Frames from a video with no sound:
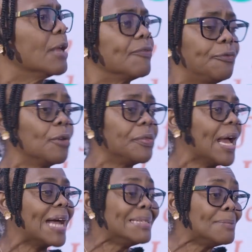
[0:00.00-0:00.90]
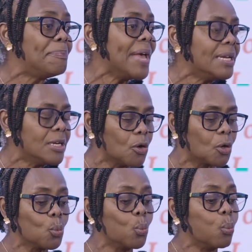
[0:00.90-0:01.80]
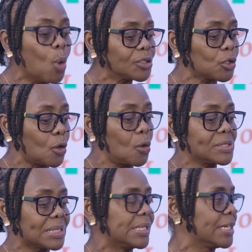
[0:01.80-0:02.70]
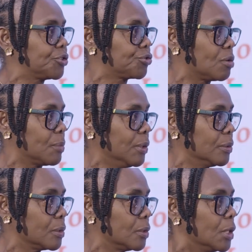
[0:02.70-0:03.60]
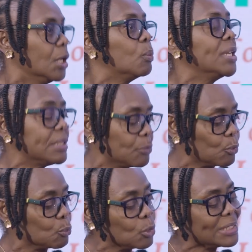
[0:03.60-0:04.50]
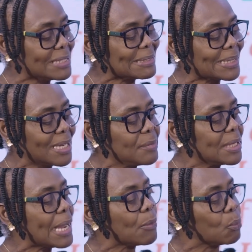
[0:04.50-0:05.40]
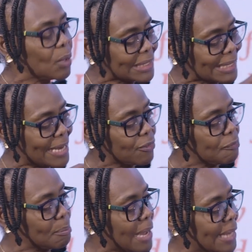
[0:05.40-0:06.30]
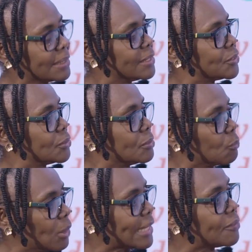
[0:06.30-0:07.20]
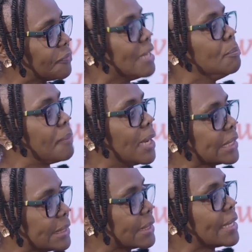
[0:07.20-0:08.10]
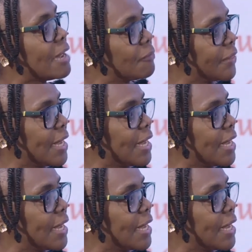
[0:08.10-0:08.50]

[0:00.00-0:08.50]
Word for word: For the, and depending on what caused that trauma, what will determine what kind of magnitude, what kind of impact it can have on